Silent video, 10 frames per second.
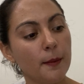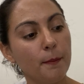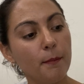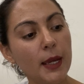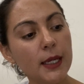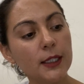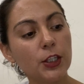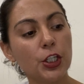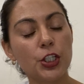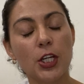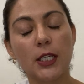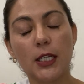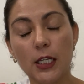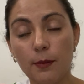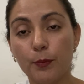Main teaching
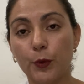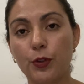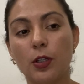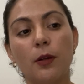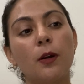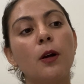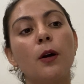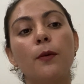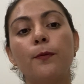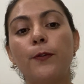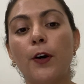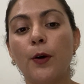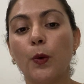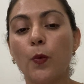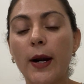input. For
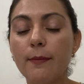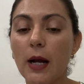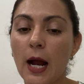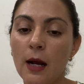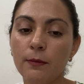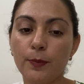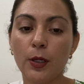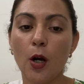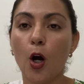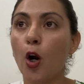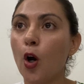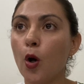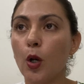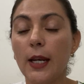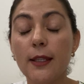where amp
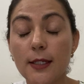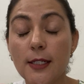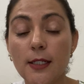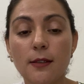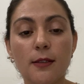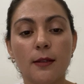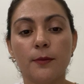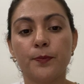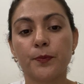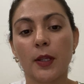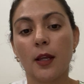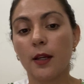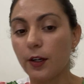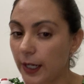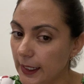or let in
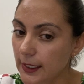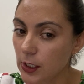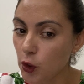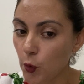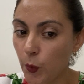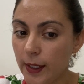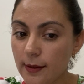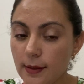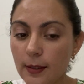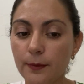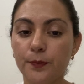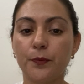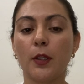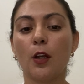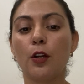grade the students,
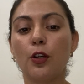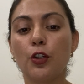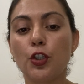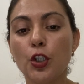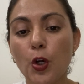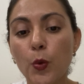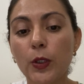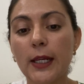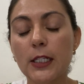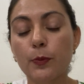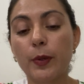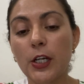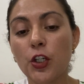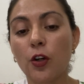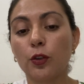show the
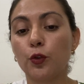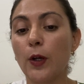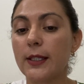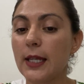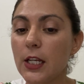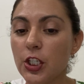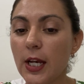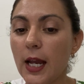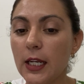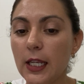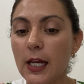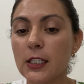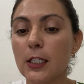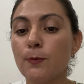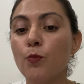expression to attach
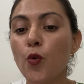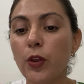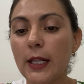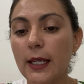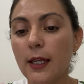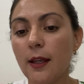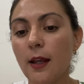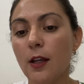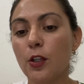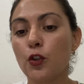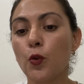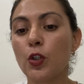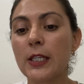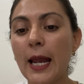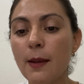ideas smoothly to
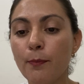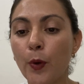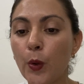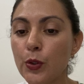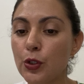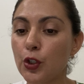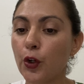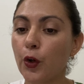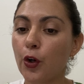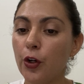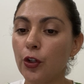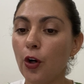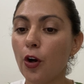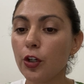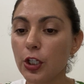signpost to
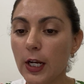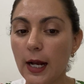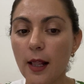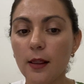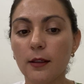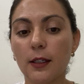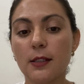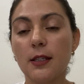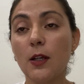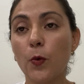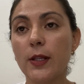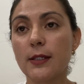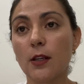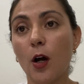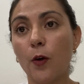chronological
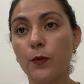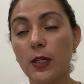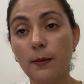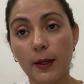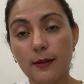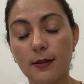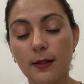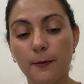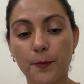sequence of events.